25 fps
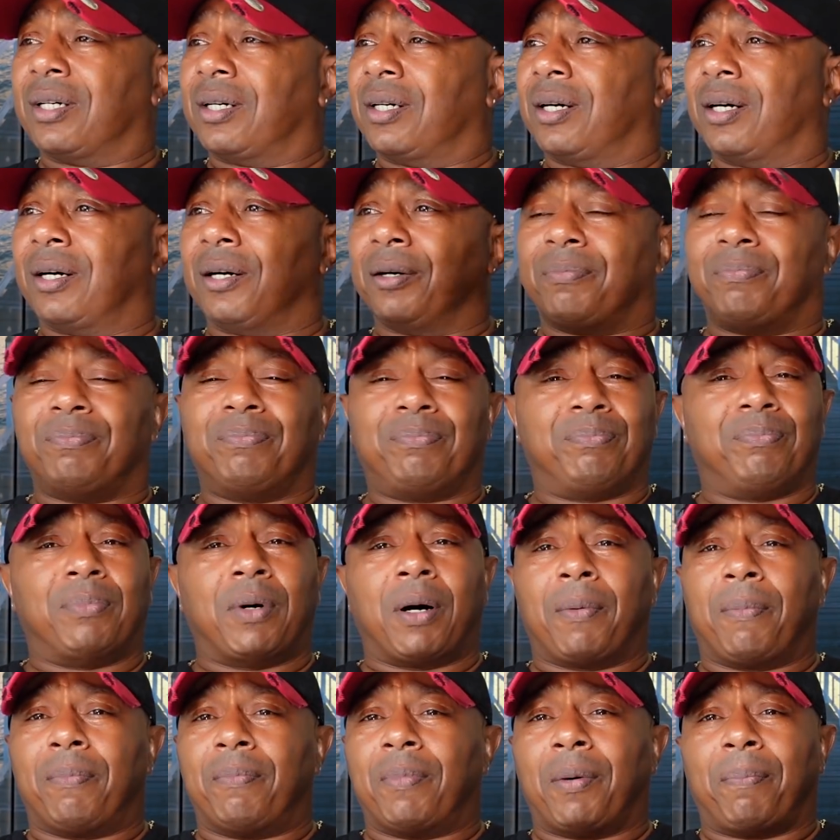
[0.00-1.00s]

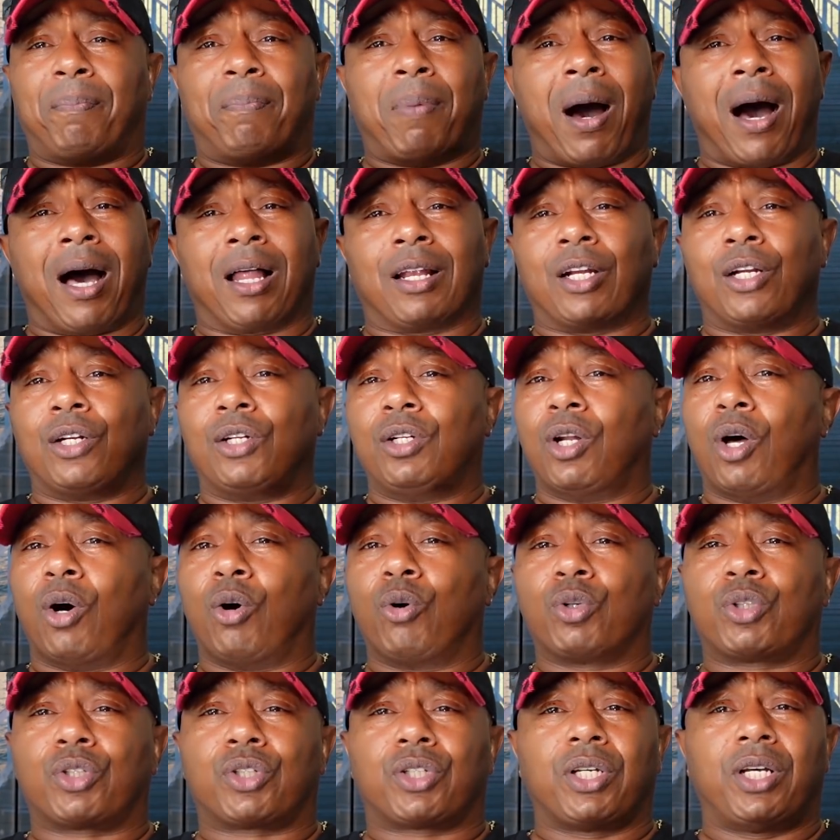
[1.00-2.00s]
bottle of
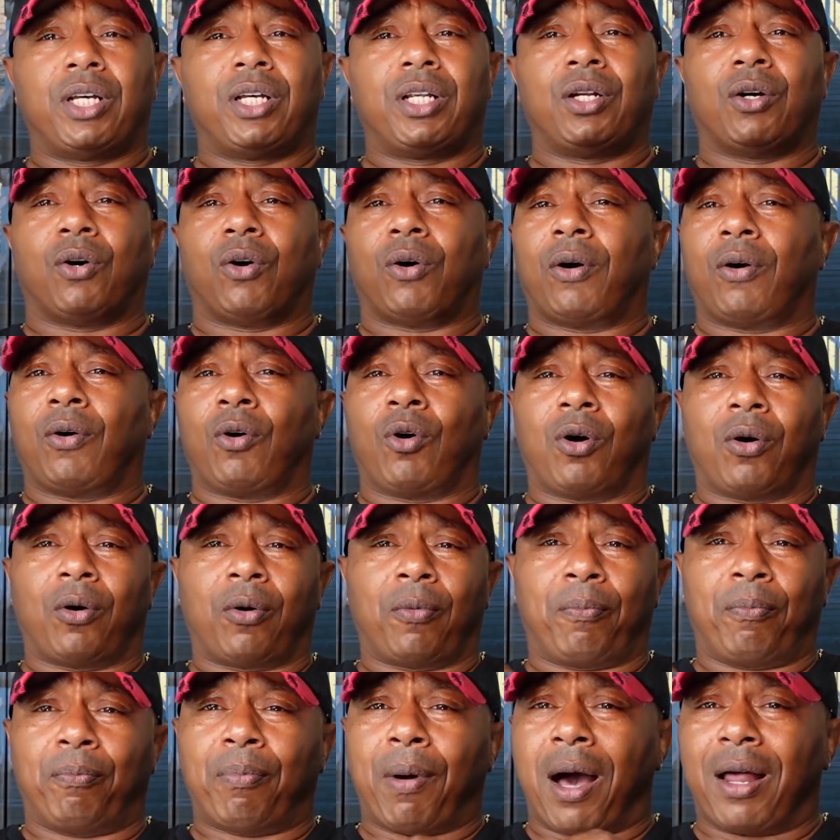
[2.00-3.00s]
lotion
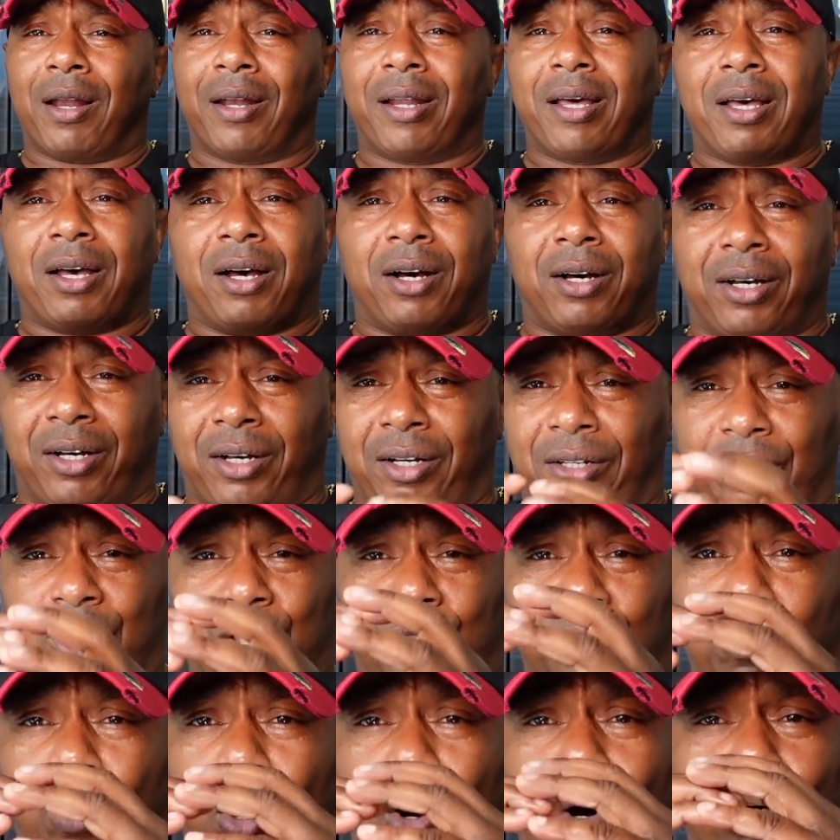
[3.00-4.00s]
or a bottle of a
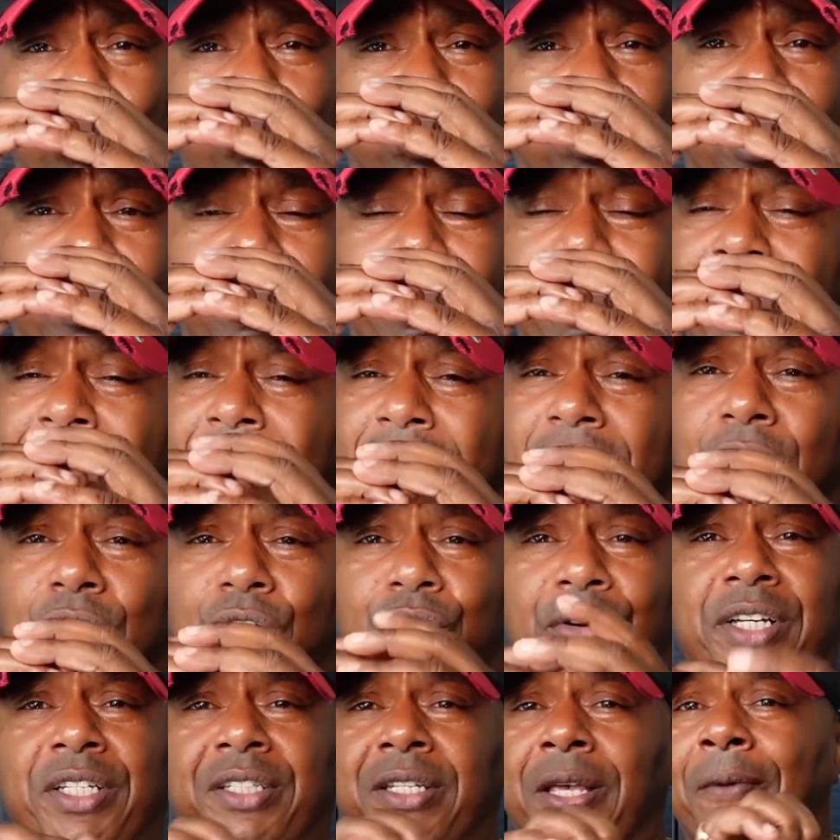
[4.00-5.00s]
small thing of hair
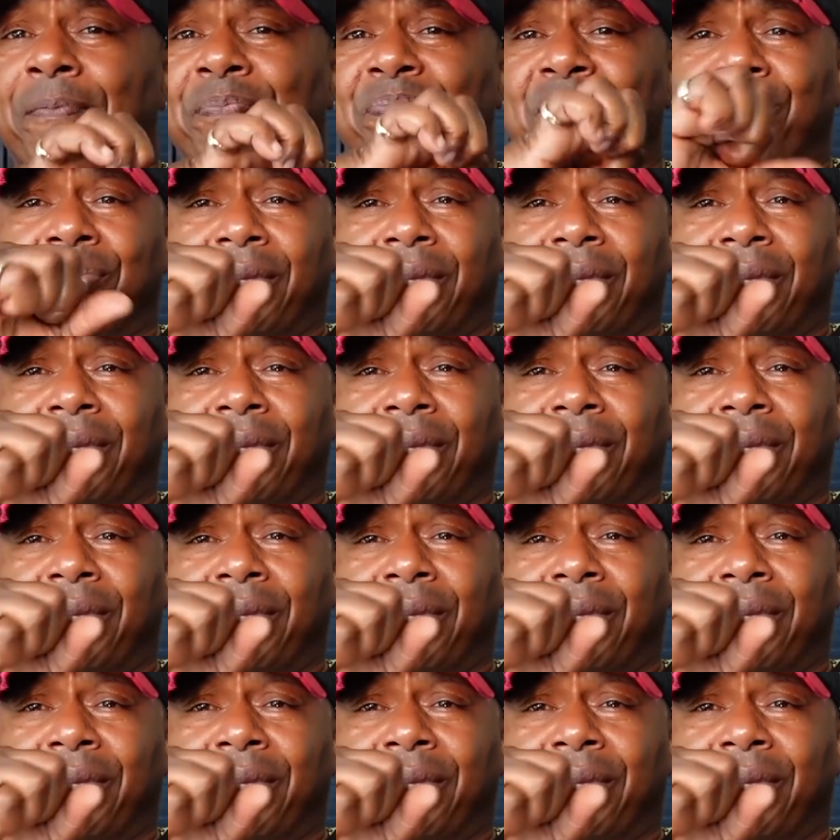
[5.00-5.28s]
grease,